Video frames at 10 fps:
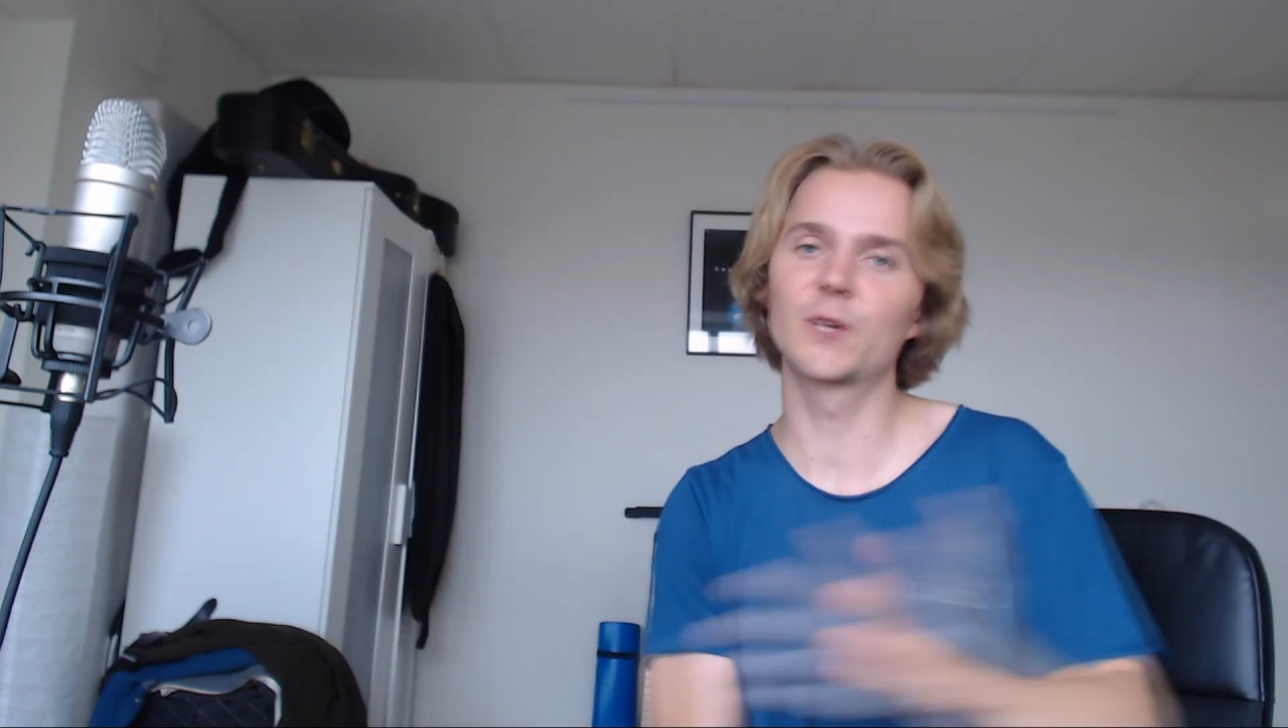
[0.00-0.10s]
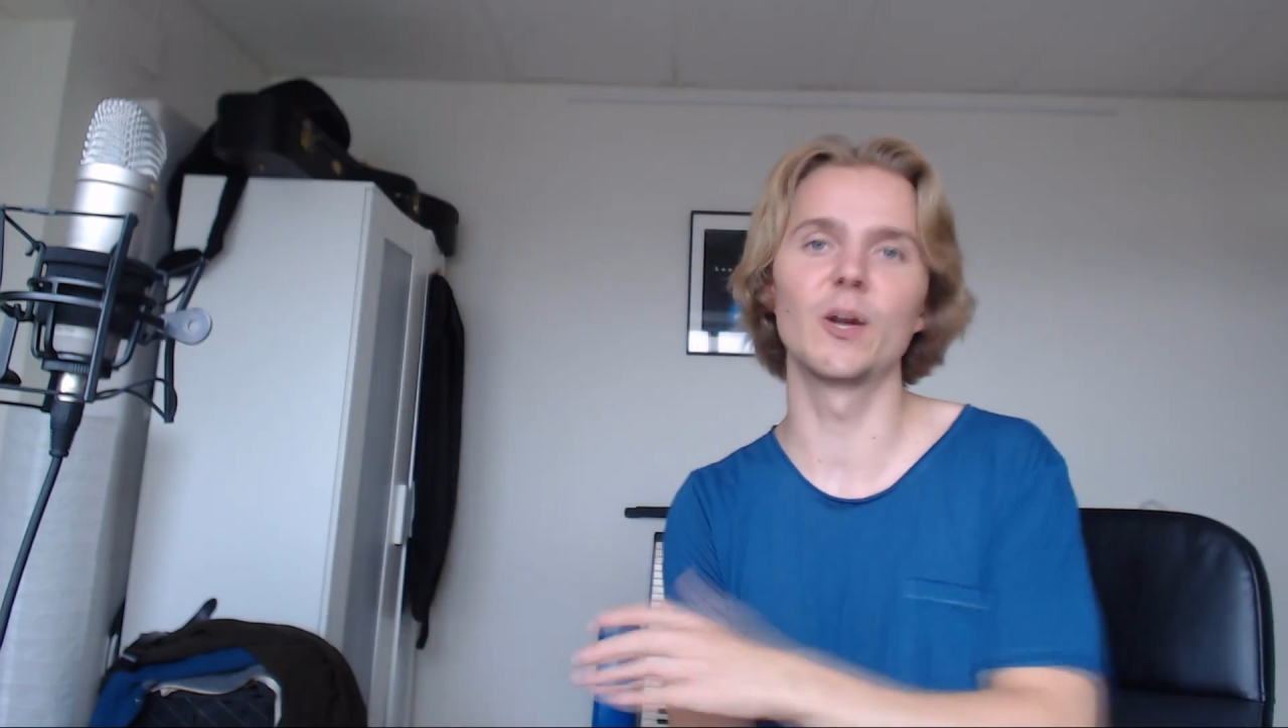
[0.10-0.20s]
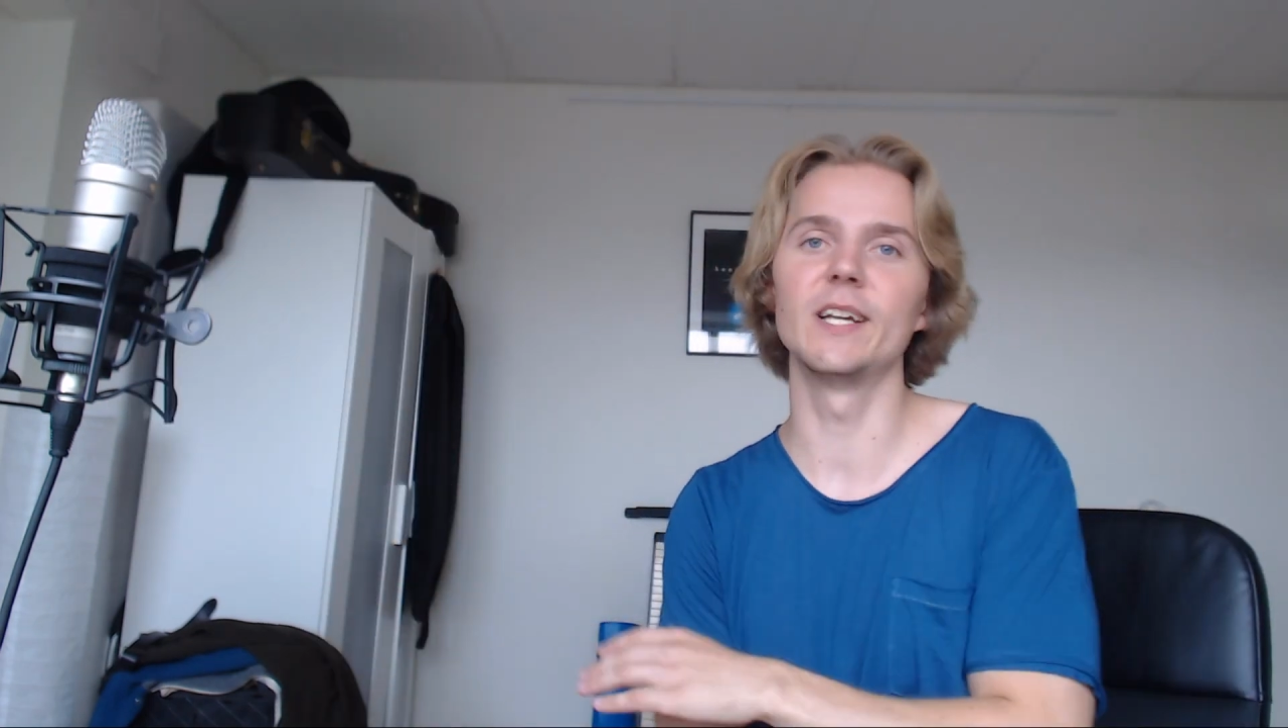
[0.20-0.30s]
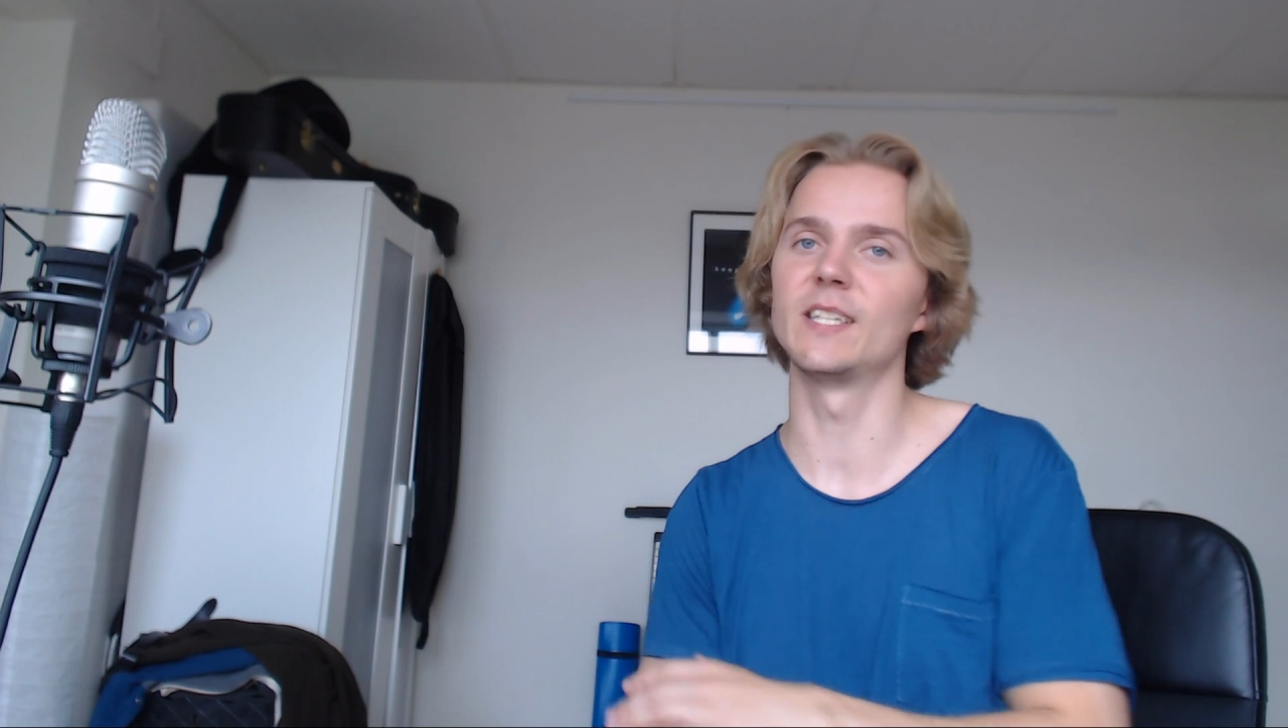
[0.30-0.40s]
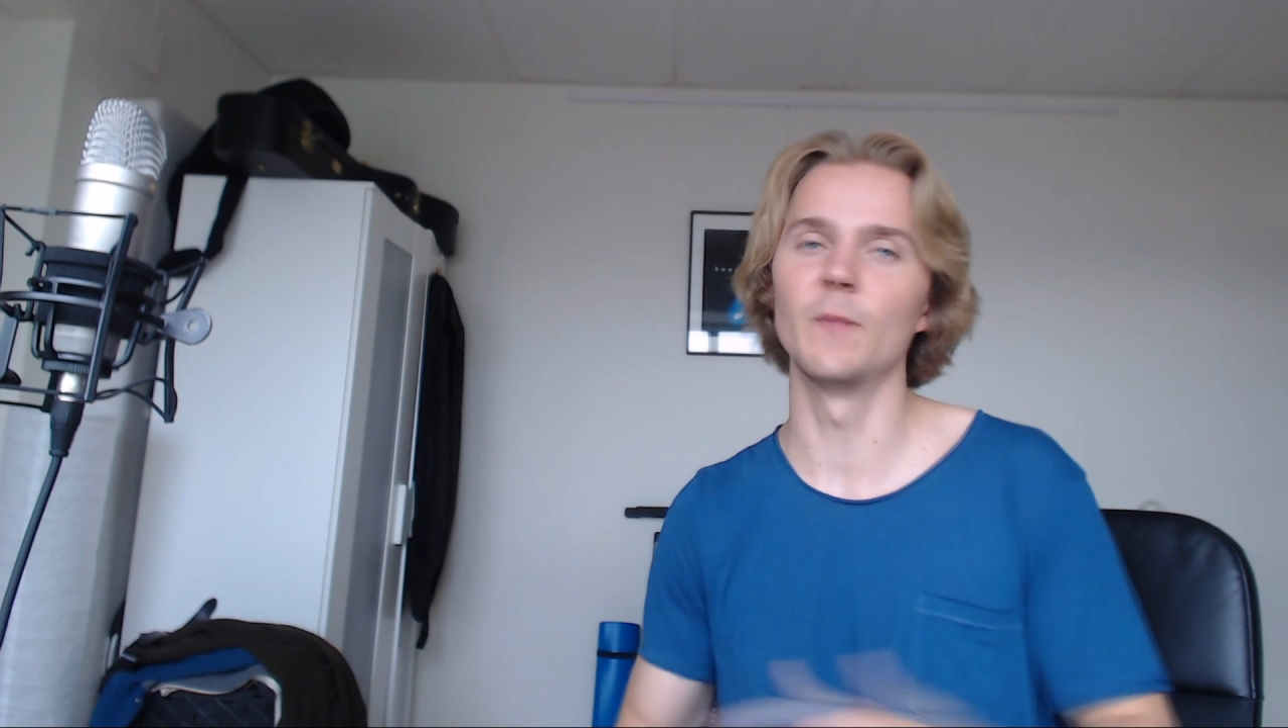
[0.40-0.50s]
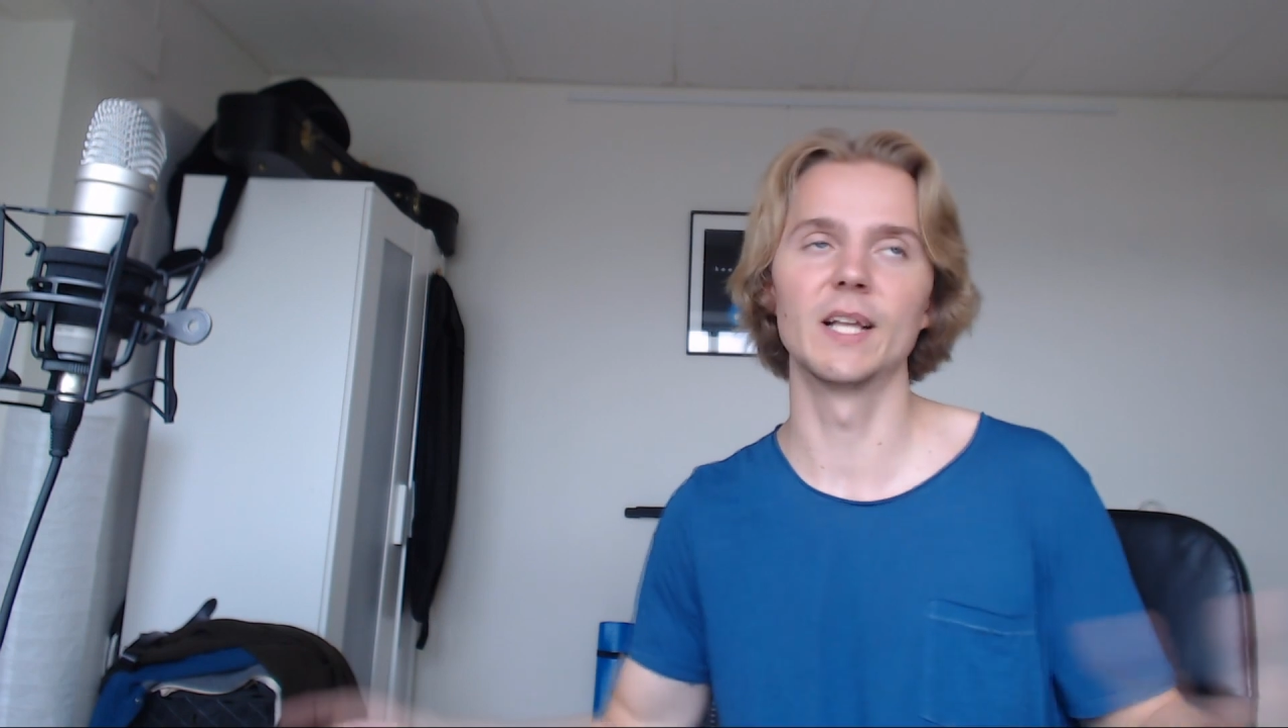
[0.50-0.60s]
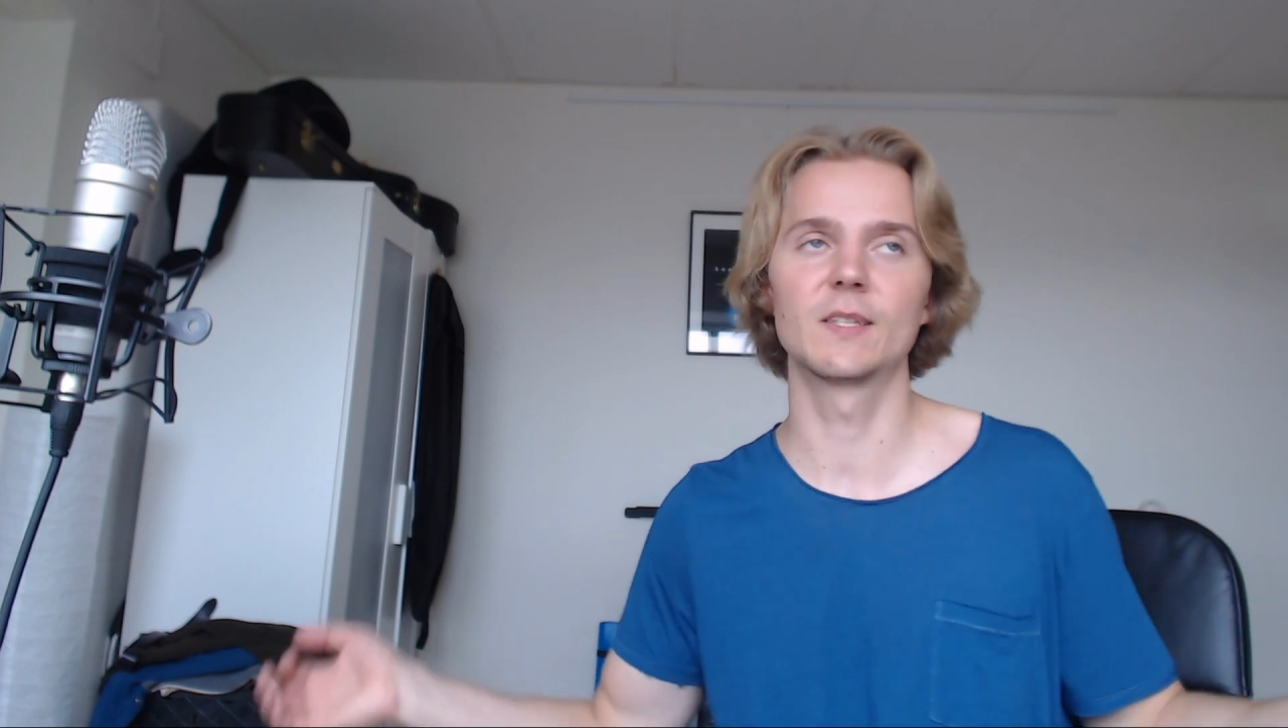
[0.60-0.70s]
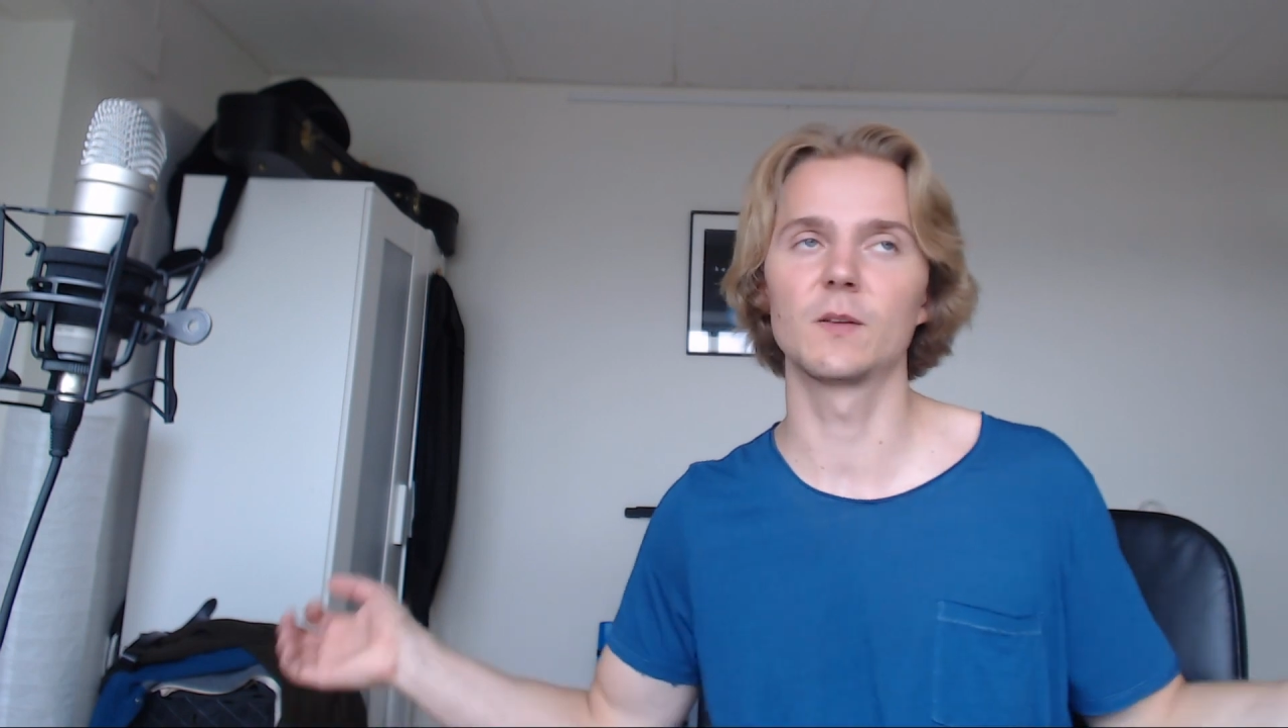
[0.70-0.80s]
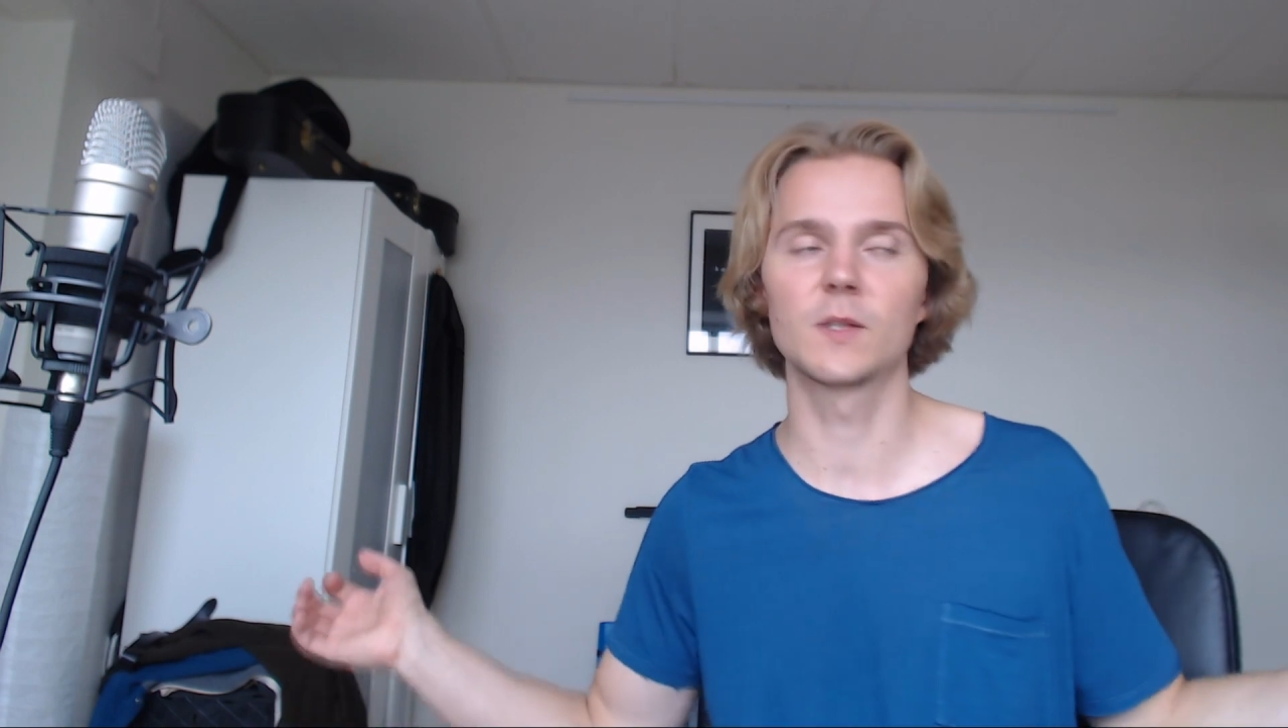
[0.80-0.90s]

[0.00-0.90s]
crazy mental.